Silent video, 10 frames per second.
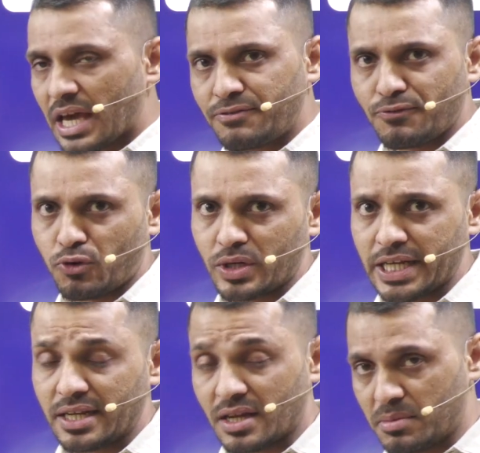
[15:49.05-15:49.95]

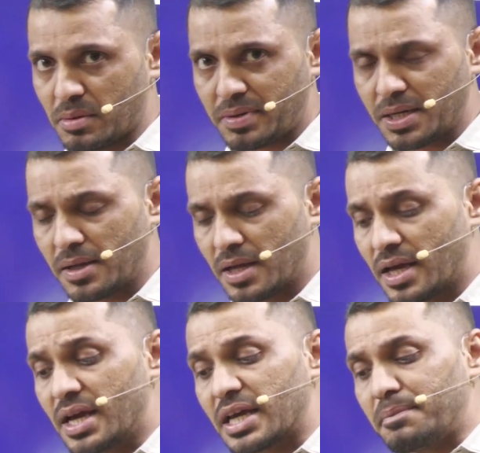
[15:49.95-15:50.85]
F14. Remember
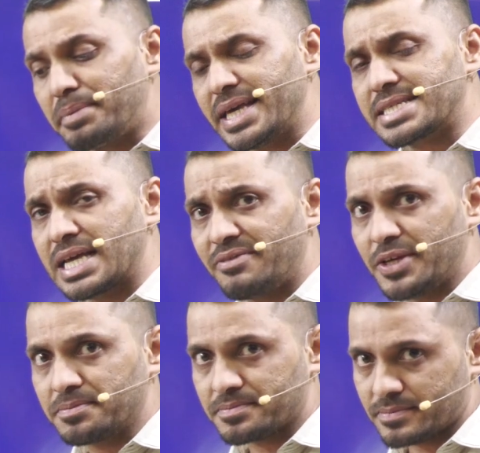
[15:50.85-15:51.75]
in
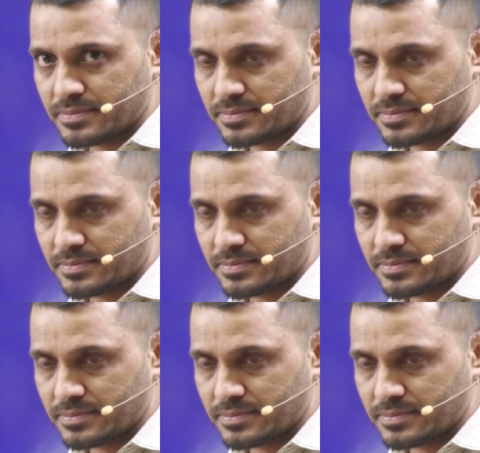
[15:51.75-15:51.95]
PSLV